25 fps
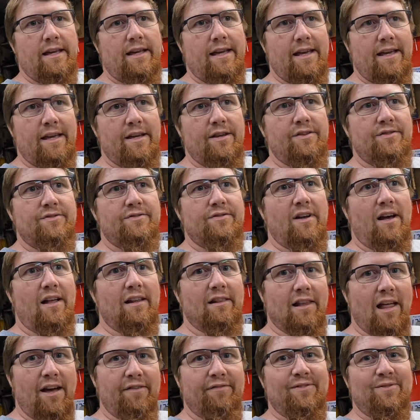is
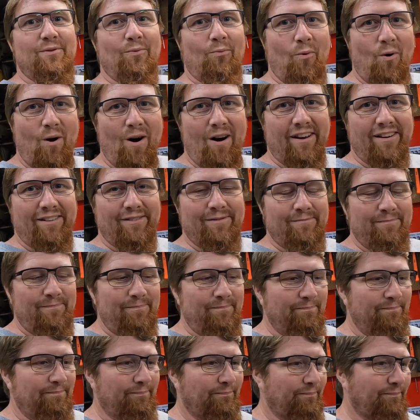11-to-1.
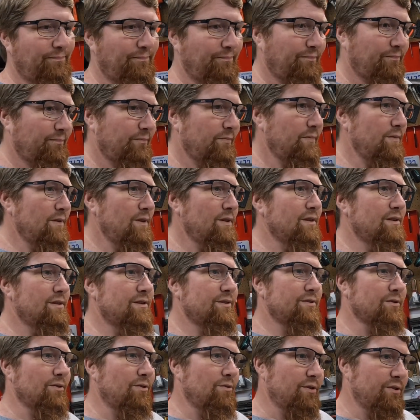
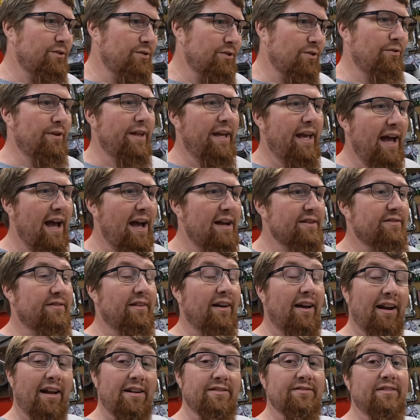So when Tony asked
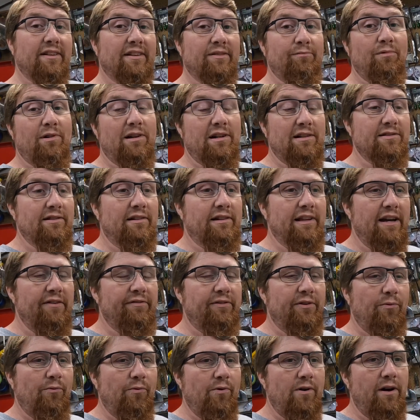that, I said, well, it's
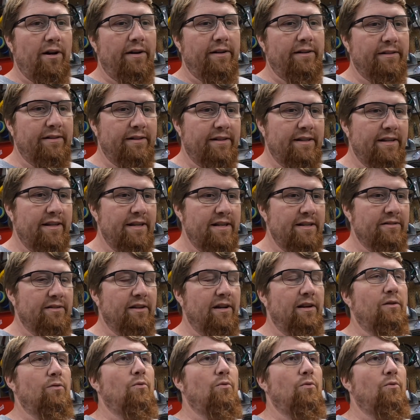11-to-1. He's like,